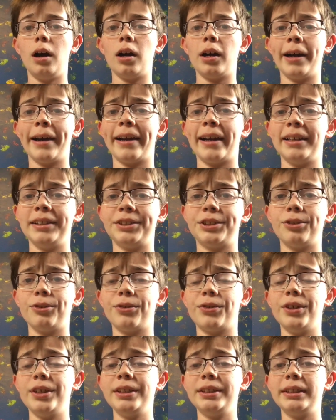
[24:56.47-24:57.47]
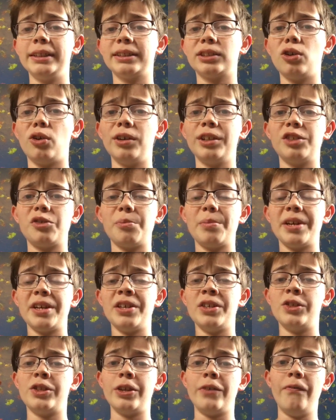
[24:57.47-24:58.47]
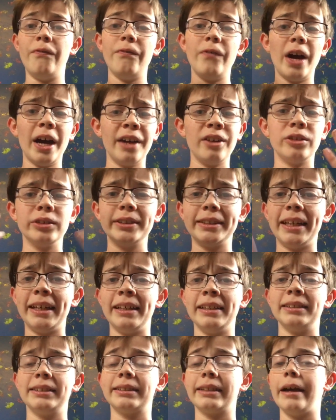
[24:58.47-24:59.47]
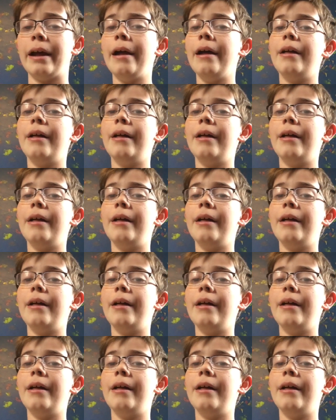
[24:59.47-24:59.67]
Alright, guys, so this is going to be the final test